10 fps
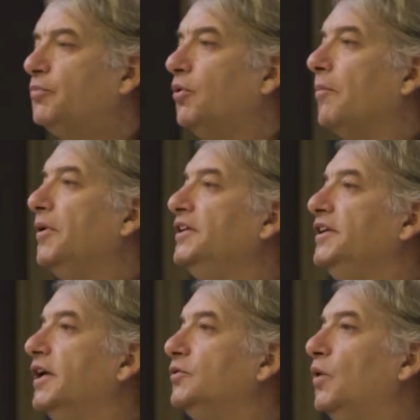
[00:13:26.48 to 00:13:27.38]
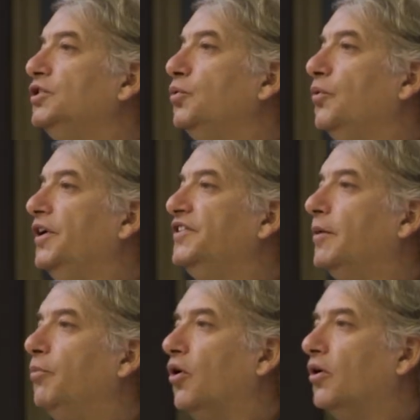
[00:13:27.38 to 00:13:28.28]
probability that when you release
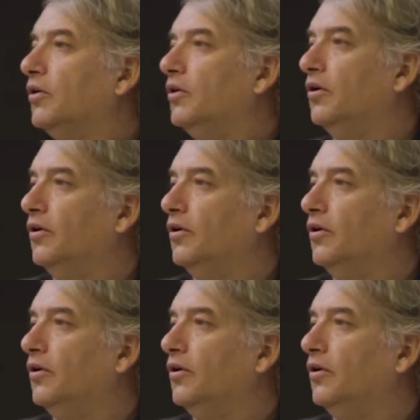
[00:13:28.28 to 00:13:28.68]
a block,